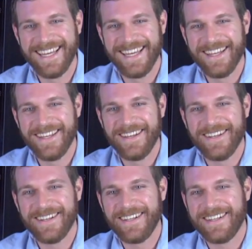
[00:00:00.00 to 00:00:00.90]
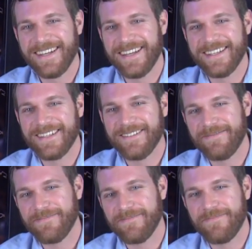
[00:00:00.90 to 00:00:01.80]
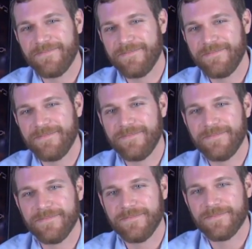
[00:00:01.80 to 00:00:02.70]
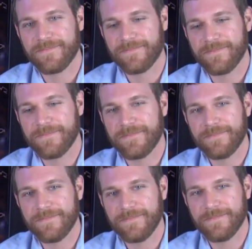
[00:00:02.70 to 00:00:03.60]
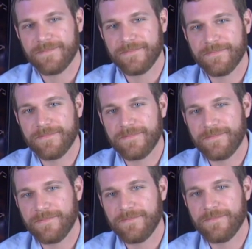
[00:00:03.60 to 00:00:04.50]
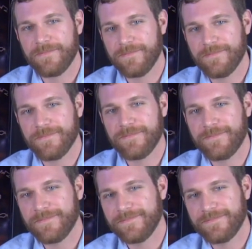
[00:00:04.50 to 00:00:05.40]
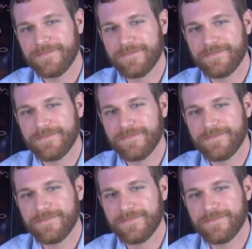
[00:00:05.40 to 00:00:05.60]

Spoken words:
[no speech]